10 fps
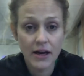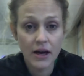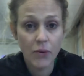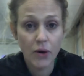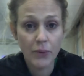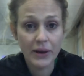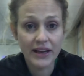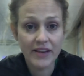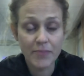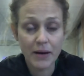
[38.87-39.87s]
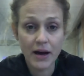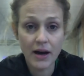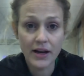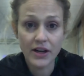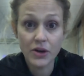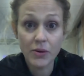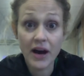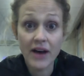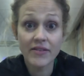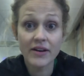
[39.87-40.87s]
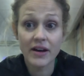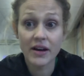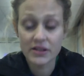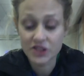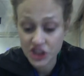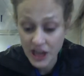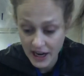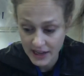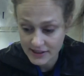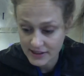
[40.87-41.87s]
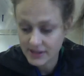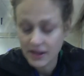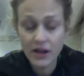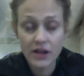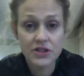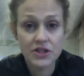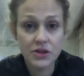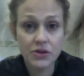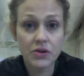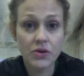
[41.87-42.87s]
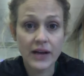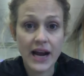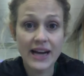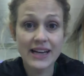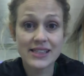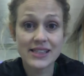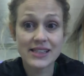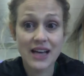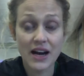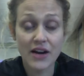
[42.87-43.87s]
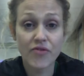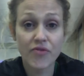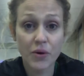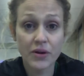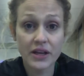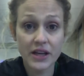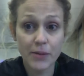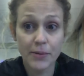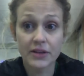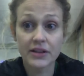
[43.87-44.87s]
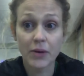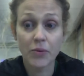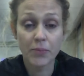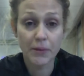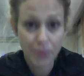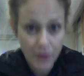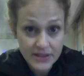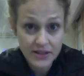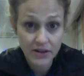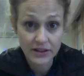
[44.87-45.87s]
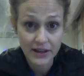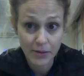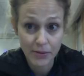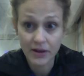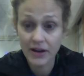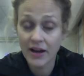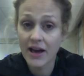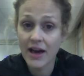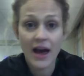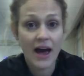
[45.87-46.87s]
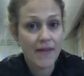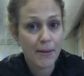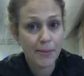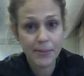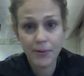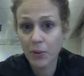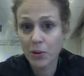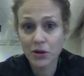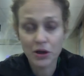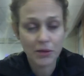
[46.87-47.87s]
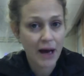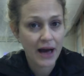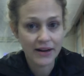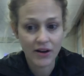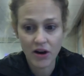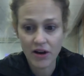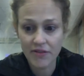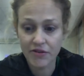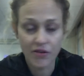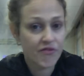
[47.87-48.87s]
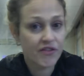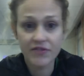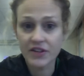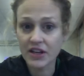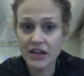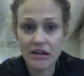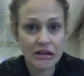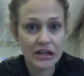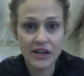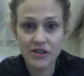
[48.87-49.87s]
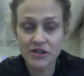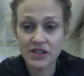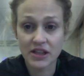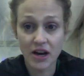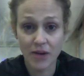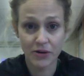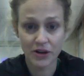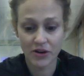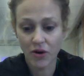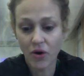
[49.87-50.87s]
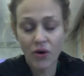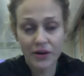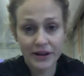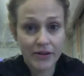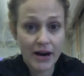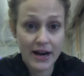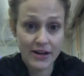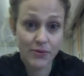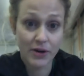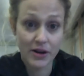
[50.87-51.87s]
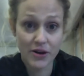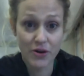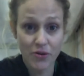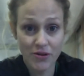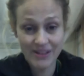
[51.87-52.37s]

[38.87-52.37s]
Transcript: what we leave behind, you have a chance to create a design for the yearbook that will be printed on the yearbook and that people will look back on for 50 years to come. When you're old and gray and you want to